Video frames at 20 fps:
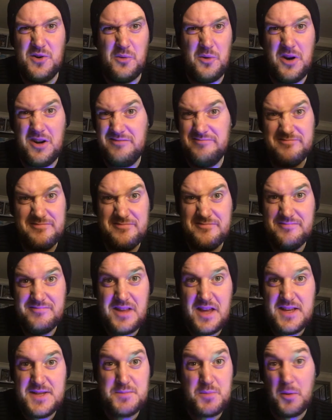you know what?
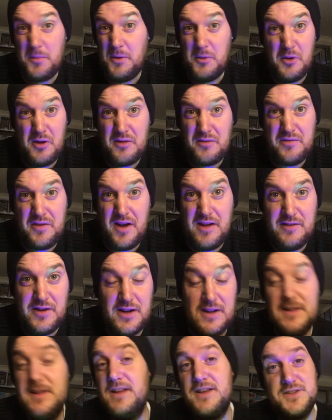It's probably worth a
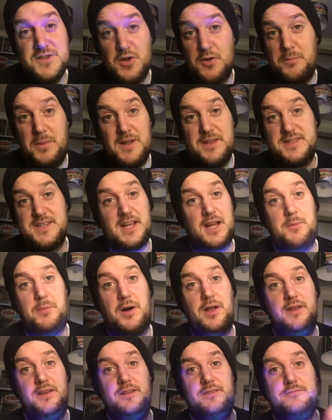£5. So I'll take a
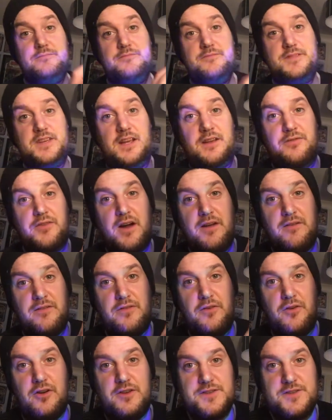£5
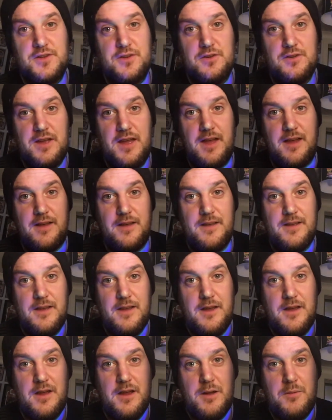for it. So yeah,
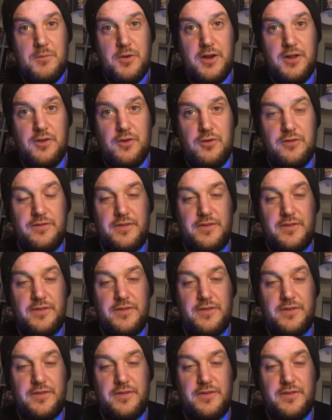pretty cool